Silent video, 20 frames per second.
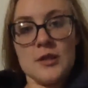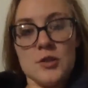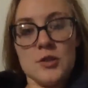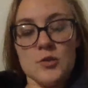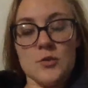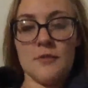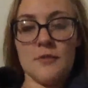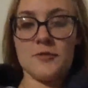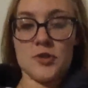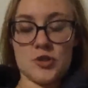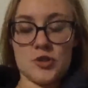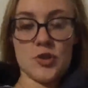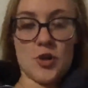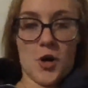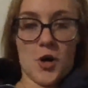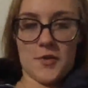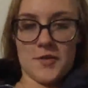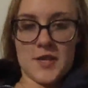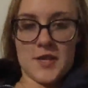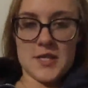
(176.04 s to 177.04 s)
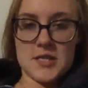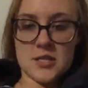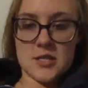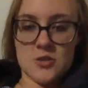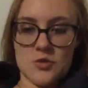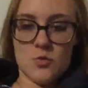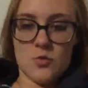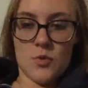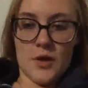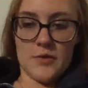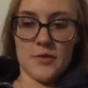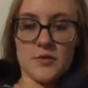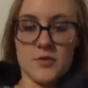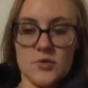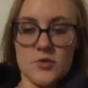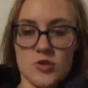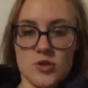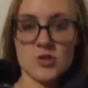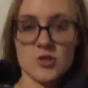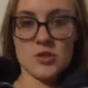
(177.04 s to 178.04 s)
have just taught this and you want
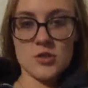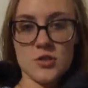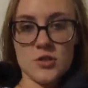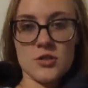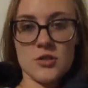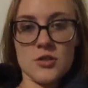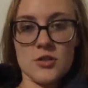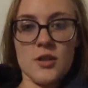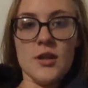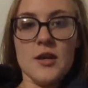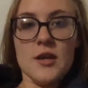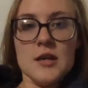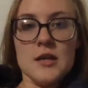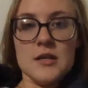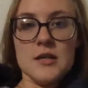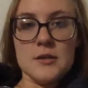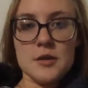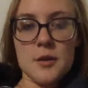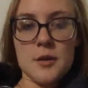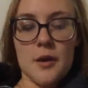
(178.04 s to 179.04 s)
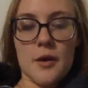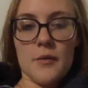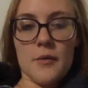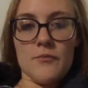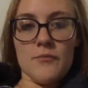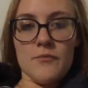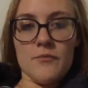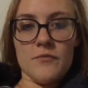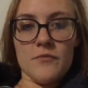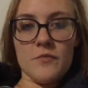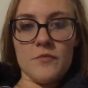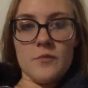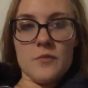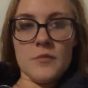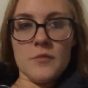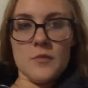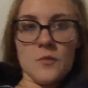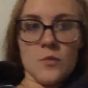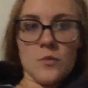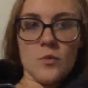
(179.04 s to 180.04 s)
just to
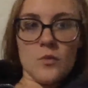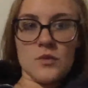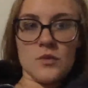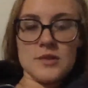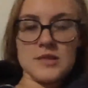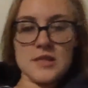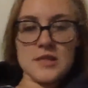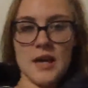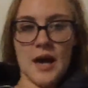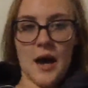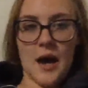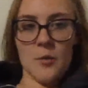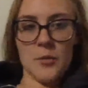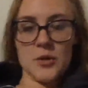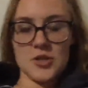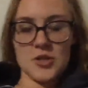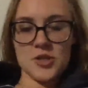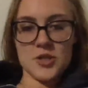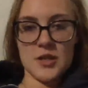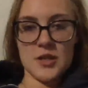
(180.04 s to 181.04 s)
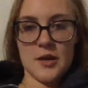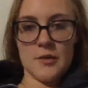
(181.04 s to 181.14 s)
see how much they